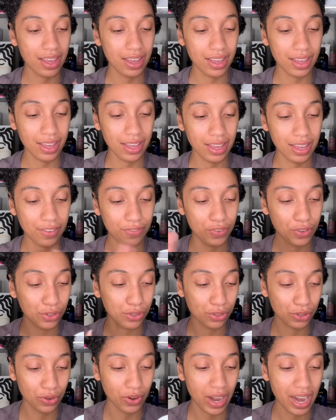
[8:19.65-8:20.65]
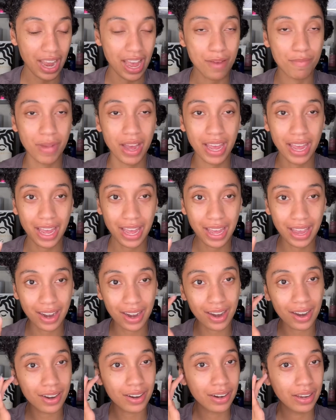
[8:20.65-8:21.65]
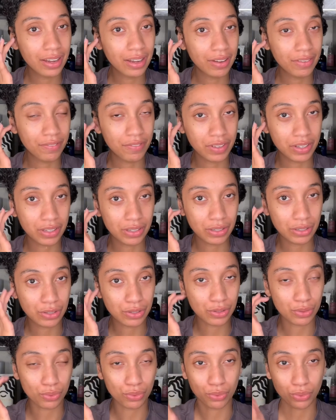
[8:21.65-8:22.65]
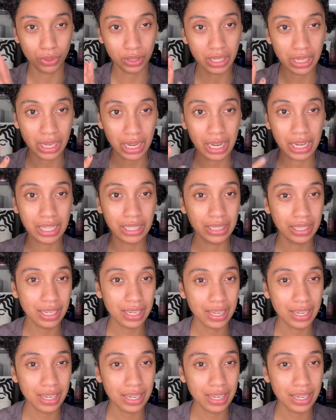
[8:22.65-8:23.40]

It feels great and my hair feels really clean.